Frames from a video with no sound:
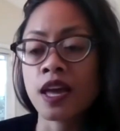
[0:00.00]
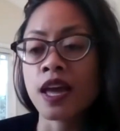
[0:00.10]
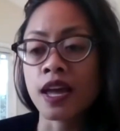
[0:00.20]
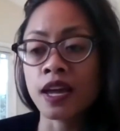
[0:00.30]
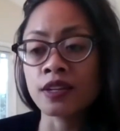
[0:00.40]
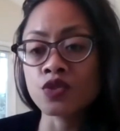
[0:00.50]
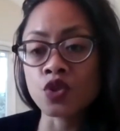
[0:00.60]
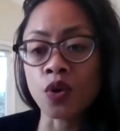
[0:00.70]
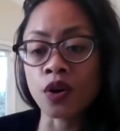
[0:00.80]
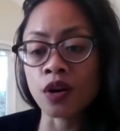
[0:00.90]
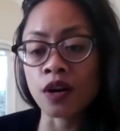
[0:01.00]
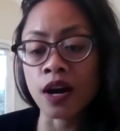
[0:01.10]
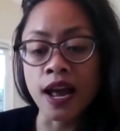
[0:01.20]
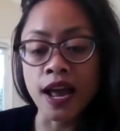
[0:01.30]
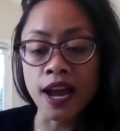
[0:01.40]
and or
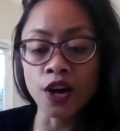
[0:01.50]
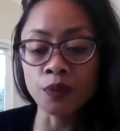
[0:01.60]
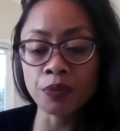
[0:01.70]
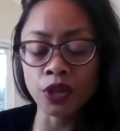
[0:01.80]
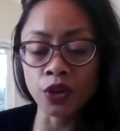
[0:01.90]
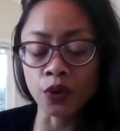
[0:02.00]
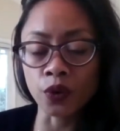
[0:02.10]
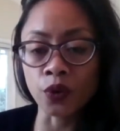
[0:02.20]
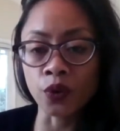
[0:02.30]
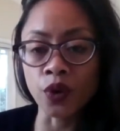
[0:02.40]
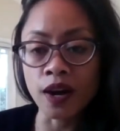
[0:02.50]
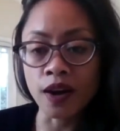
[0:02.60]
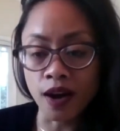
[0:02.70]
help you